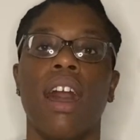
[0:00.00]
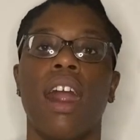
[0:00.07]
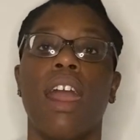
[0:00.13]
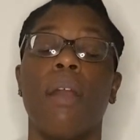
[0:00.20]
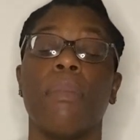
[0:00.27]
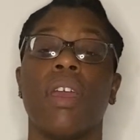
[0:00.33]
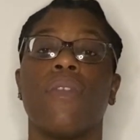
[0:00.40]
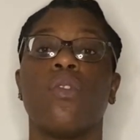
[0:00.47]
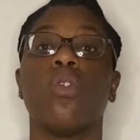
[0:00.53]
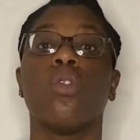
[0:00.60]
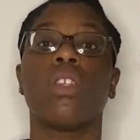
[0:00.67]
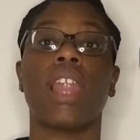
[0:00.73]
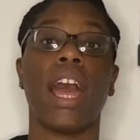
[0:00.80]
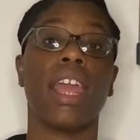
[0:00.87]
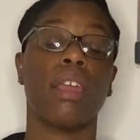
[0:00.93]
If you
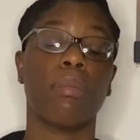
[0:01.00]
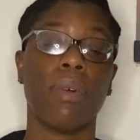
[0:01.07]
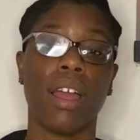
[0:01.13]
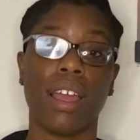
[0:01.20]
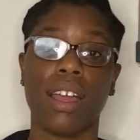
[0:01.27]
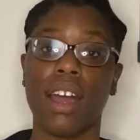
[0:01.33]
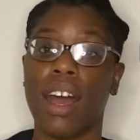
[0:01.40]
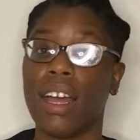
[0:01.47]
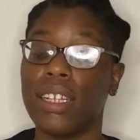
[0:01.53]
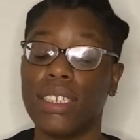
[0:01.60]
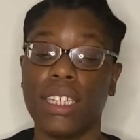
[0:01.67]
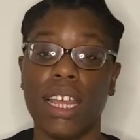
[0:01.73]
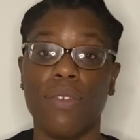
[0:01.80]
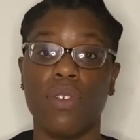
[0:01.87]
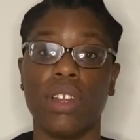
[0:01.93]
like my
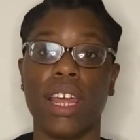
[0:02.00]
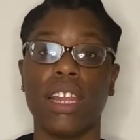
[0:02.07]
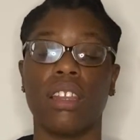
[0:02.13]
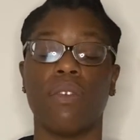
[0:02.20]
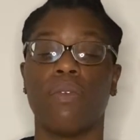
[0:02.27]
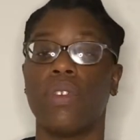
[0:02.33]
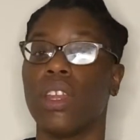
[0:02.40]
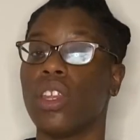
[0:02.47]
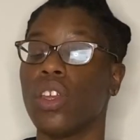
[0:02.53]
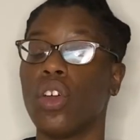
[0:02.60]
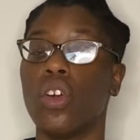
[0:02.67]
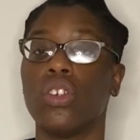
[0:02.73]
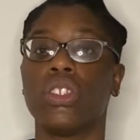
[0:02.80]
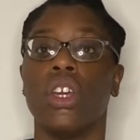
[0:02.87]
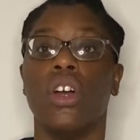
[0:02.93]
content, if you like the
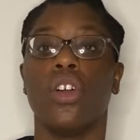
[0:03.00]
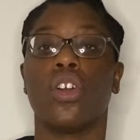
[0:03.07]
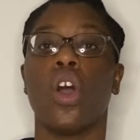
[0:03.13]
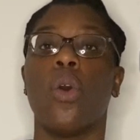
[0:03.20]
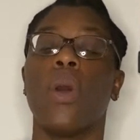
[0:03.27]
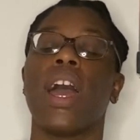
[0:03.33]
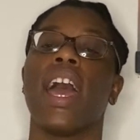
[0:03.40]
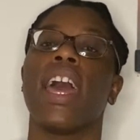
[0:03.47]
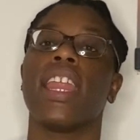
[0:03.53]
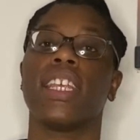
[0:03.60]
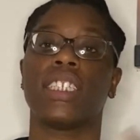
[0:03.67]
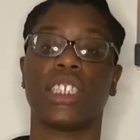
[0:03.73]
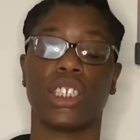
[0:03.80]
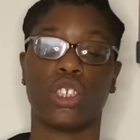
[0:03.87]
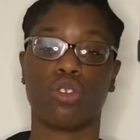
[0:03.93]
videos, go ahead and
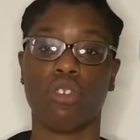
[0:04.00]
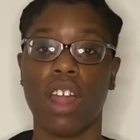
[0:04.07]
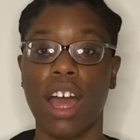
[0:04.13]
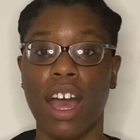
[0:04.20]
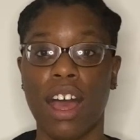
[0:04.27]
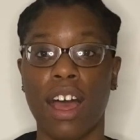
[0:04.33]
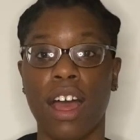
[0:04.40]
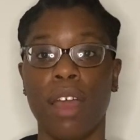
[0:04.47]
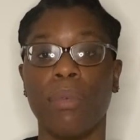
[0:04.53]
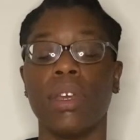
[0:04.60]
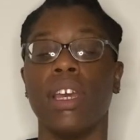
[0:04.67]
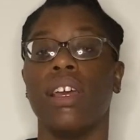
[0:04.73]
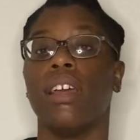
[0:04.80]
subscribe,